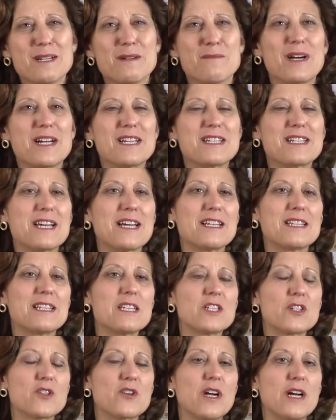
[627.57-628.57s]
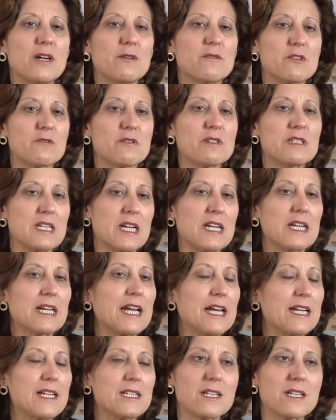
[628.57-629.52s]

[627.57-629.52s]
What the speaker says: But this trial, which was done, again,